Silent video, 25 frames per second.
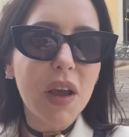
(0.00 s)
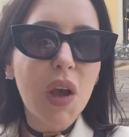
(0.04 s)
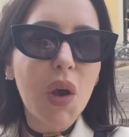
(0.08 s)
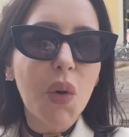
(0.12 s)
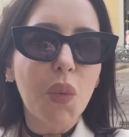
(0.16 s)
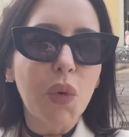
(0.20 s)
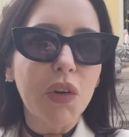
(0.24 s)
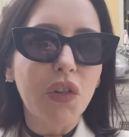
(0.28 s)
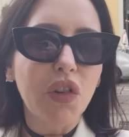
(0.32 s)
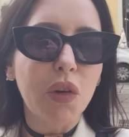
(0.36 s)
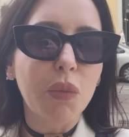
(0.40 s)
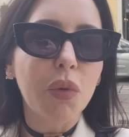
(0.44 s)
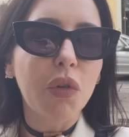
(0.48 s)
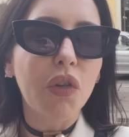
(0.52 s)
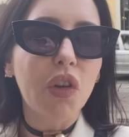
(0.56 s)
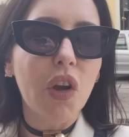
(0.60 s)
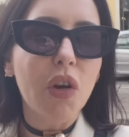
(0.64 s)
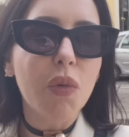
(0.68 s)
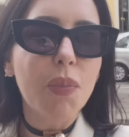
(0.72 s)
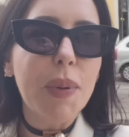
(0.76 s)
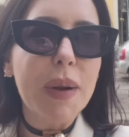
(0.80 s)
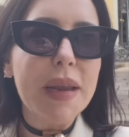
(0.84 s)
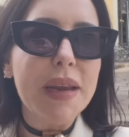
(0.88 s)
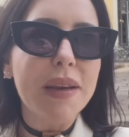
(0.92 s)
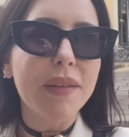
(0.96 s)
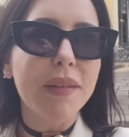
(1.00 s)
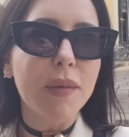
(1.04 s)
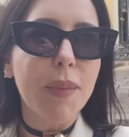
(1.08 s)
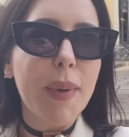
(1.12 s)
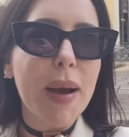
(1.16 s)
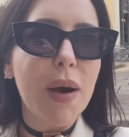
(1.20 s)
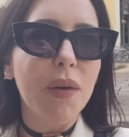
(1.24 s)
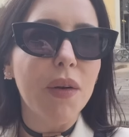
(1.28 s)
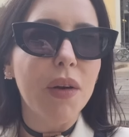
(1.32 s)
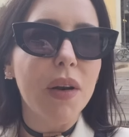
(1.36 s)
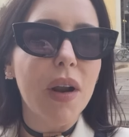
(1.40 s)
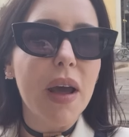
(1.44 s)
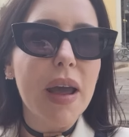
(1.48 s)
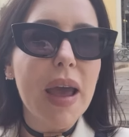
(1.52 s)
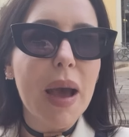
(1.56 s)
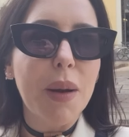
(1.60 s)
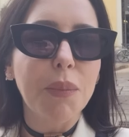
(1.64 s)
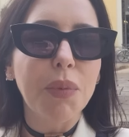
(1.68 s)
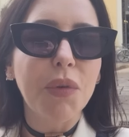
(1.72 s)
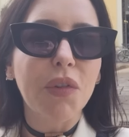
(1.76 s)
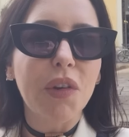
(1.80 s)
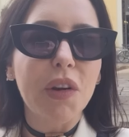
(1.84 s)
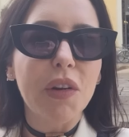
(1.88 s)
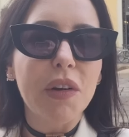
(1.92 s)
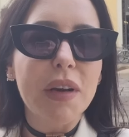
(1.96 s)
which I'm so pleased about, and I
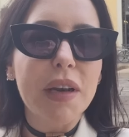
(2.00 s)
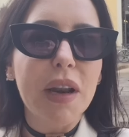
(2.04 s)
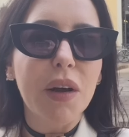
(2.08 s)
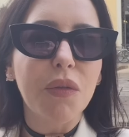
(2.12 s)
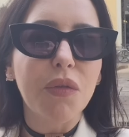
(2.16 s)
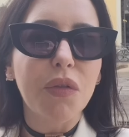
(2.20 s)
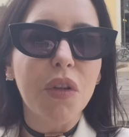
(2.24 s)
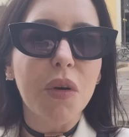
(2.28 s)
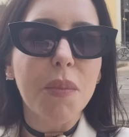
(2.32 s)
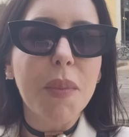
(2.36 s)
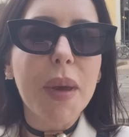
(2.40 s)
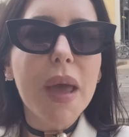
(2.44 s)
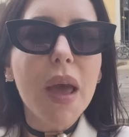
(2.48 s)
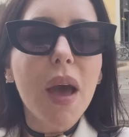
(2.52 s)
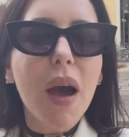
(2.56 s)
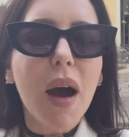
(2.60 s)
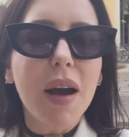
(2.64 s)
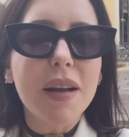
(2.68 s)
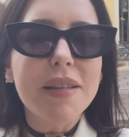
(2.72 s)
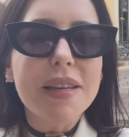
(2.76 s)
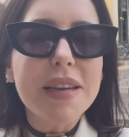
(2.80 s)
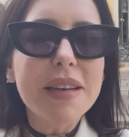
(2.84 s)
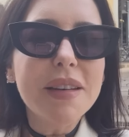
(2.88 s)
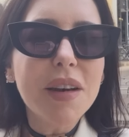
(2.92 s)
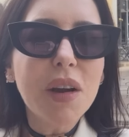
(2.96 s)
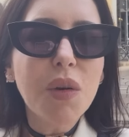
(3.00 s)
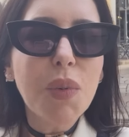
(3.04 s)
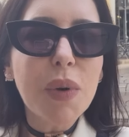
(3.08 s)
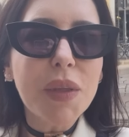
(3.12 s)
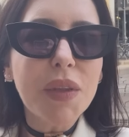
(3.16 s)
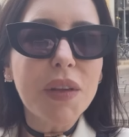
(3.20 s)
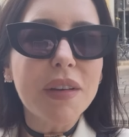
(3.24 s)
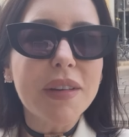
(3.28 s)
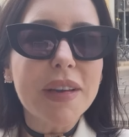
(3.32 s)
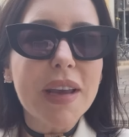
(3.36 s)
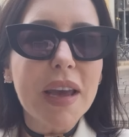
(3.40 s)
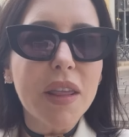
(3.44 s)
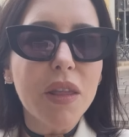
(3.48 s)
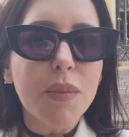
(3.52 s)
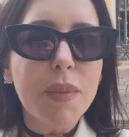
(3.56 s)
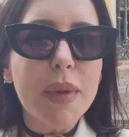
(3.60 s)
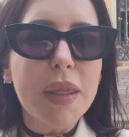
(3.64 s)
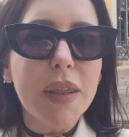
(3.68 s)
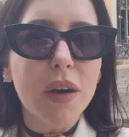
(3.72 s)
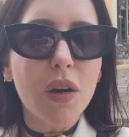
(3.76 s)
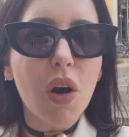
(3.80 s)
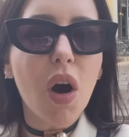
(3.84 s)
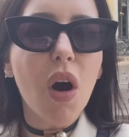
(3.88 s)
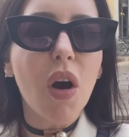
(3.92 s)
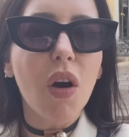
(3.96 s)
absolutely love them. I didn't know whether to get them in
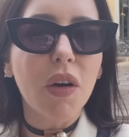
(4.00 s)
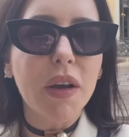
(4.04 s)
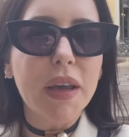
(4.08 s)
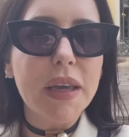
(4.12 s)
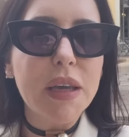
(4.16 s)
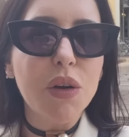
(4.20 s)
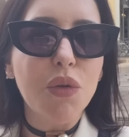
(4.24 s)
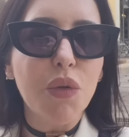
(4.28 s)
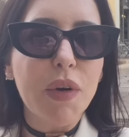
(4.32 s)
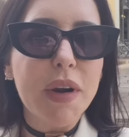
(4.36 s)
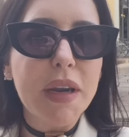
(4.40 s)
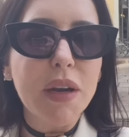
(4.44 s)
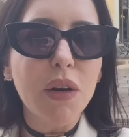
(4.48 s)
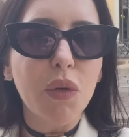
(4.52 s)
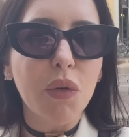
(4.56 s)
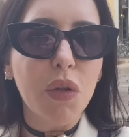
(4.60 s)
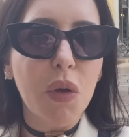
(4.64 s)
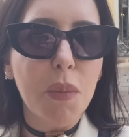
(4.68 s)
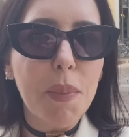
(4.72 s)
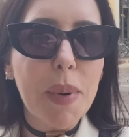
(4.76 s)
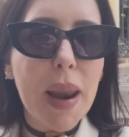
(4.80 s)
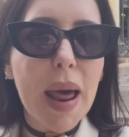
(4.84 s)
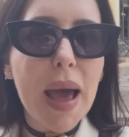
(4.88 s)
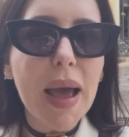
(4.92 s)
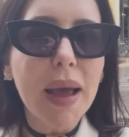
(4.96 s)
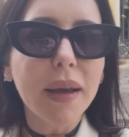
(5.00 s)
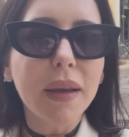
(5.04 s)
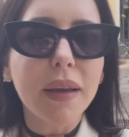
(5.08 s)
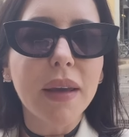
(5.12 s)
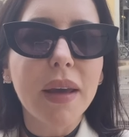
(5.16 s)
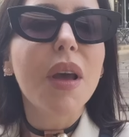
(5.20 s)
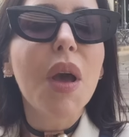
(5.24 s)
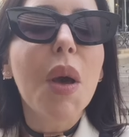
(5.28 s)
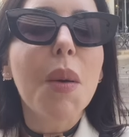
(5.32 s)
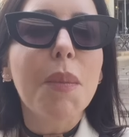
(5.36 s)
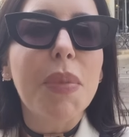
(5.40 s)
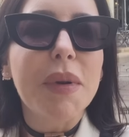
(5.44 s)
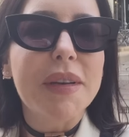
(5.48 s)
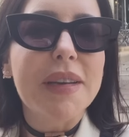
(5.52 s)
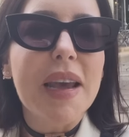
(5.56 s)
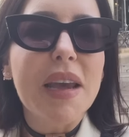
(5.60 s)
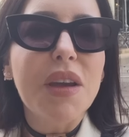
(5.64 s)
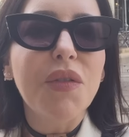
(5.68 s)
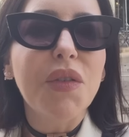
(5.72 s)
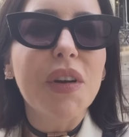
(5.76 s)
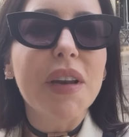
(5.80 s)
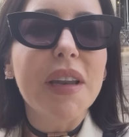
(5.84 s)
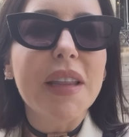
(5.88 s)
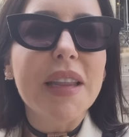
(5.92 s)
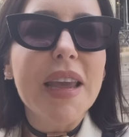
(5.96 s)
the khaki green or the black, but
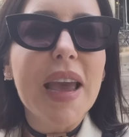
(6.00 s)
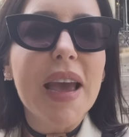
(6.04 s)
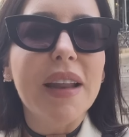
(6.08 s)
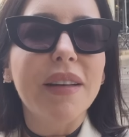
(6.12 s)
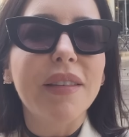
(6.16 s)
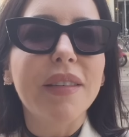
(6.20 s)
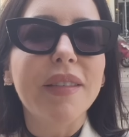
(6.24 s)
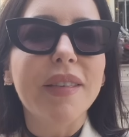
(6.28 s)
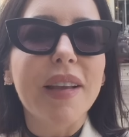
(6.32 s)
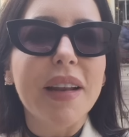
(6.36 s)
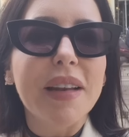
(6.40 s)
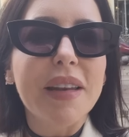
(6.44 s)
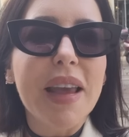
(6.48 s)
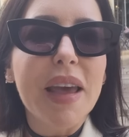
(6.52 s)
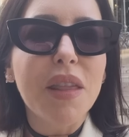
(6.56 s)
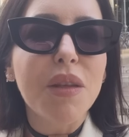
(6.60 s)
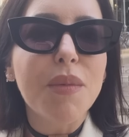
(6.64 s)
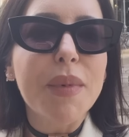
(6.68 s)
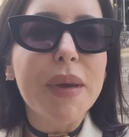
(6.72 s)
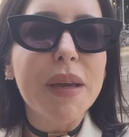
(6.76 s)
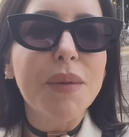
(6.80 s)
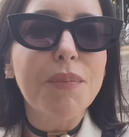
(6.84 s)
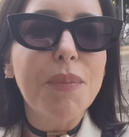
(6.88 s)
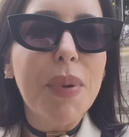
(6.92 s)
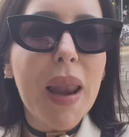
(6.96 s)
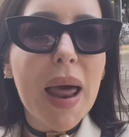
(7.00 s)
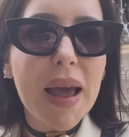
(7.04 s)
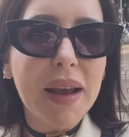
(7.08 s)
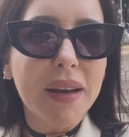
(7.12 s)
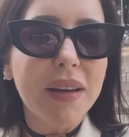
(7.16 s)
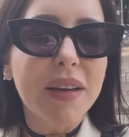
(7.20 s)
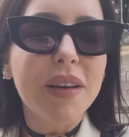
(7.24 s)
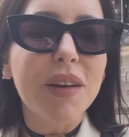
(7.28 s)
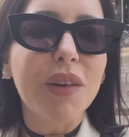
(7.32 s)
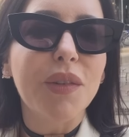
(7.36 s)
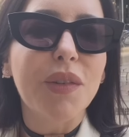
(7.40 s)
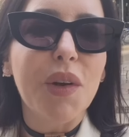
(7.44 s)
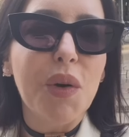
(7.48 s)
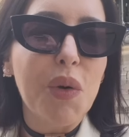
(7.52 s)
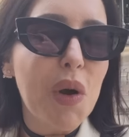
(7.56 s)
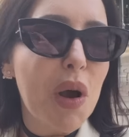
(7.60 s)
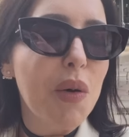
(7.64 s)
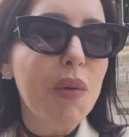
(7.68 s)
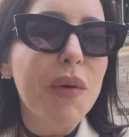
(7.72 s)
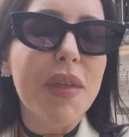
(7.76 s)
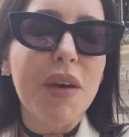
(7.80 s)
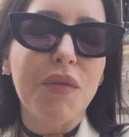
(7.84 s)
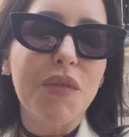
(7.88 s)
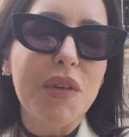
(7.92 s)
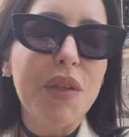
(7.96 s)
David in the end said get them in black because they'll go
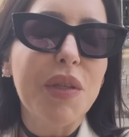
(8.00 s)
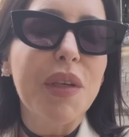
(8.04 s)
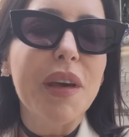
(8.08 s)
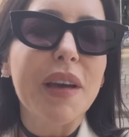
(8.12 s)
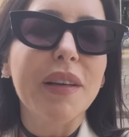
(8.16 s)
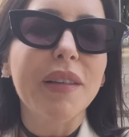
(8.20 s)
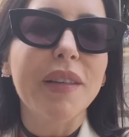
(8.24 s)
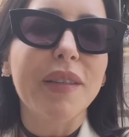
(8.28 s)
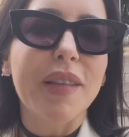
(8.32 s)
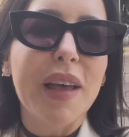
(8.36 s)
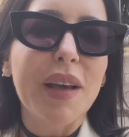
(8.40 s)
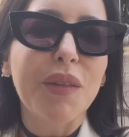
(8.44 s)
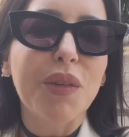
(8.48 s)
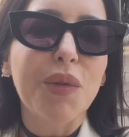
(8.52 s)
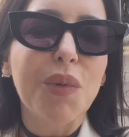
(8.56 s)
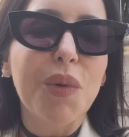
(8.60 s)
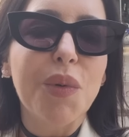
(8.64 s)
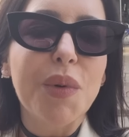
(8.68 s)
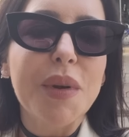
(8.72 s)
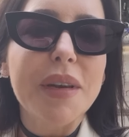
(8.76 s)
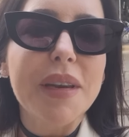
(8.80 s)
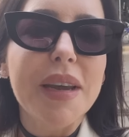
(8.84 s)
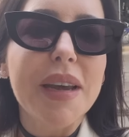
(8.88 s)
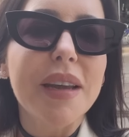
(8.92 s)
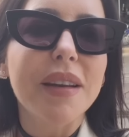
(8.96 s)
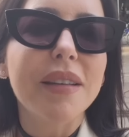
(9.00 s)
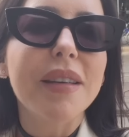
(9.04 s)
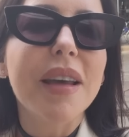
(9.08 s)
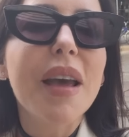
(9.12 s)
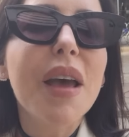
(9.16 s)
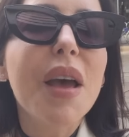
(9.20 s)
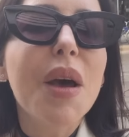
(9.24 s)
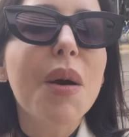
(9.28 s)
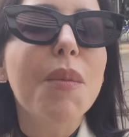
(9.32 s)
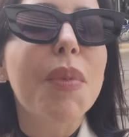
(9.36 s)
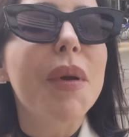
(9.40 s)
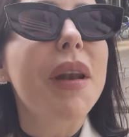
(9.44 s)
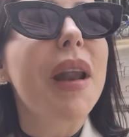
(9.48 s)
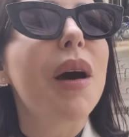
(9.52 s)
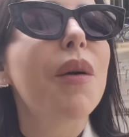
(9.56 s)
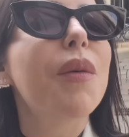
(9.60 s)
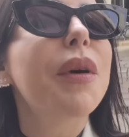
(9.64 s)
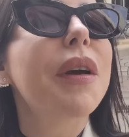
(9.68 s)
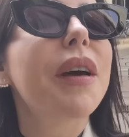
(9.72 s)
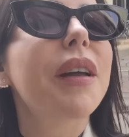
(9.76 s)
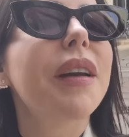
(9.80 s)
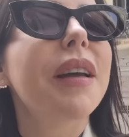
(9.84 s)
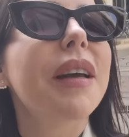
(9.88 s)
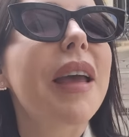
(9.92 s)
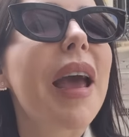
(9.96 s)
with everything, so that's what we did. But now
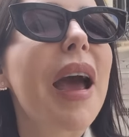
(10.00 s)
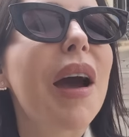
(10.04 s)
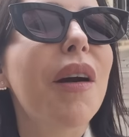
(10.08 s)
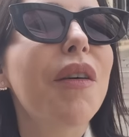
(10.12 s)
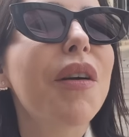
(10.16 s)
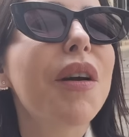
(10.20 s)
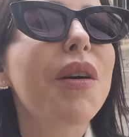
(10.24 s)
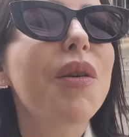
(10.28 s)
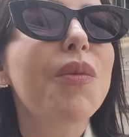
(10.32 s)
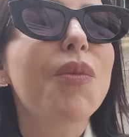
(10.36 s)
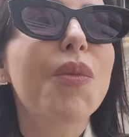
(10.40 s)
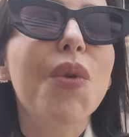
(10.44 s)
we're going to carry on